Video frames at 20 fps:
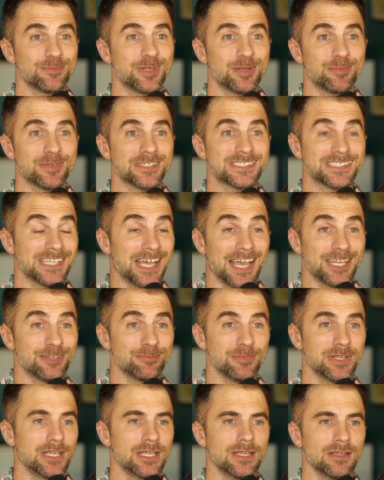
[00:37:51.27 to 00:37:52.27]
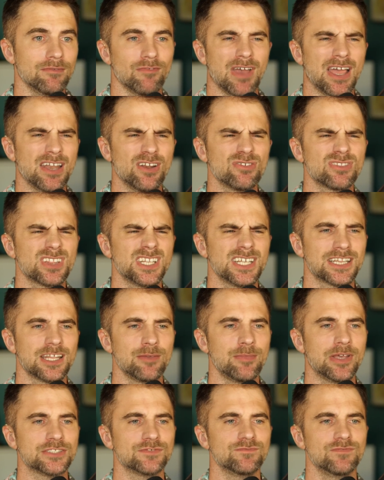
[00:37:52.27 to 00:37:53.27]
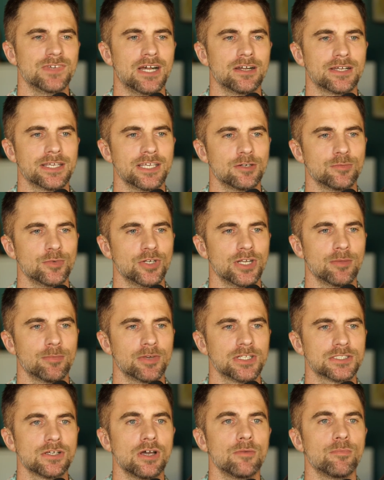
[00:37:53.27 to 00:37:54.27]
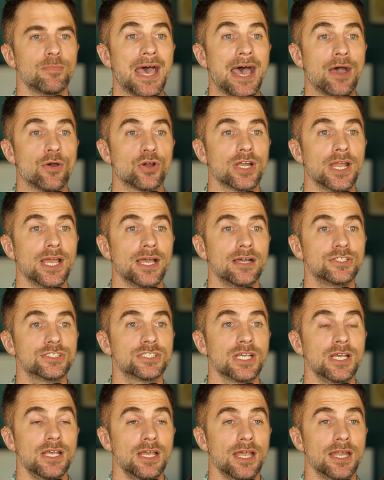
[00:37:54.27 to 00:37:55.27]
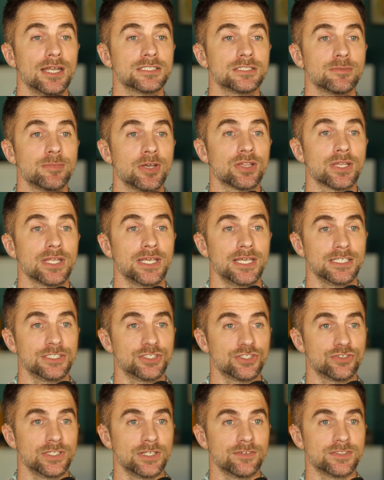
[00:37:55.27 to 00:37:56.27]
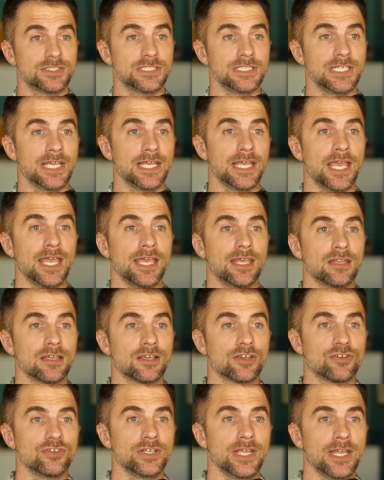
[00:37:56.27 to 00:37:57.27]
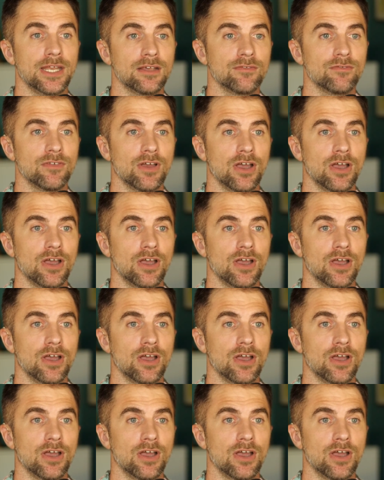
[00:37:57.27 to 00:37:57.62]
be beside me. I don't think they mentioned Val Kilmer in it, but it's called Powerhouse, and it's about the history of CAA, the Creative